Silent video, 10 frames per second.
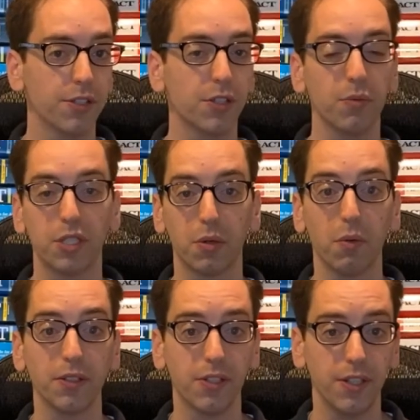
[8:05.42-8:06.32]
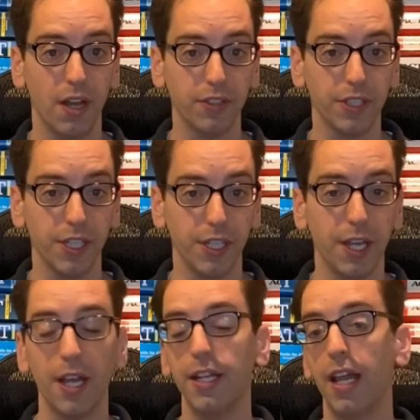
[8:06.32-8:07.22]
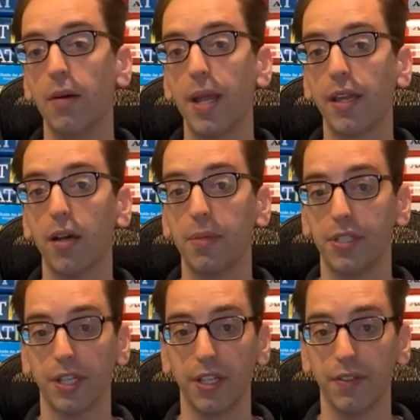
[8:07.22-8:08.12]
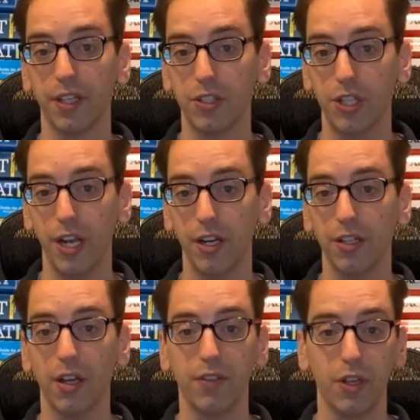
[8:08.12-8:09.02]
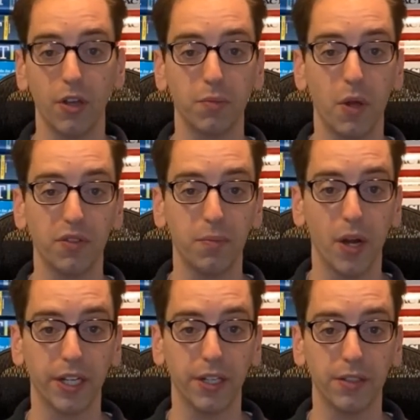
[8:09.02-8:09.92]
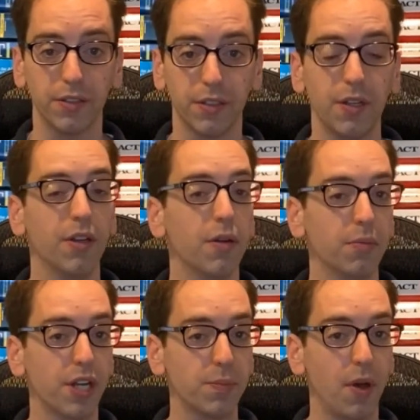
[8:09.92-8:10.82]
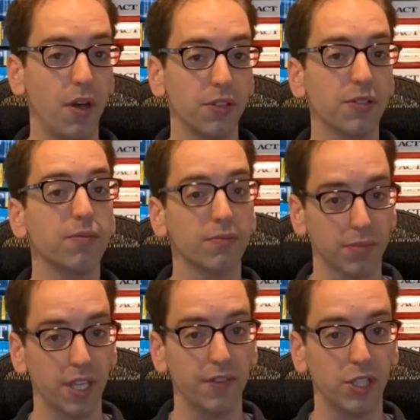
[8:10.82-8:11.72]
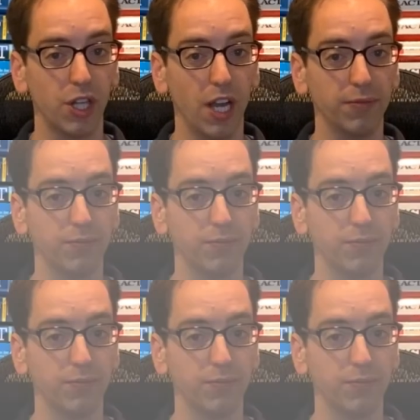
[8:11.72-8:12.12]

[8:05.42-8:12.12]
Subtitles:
which were once a novelty, now make up a significant share of the automotive market. Press pause, give it a shot.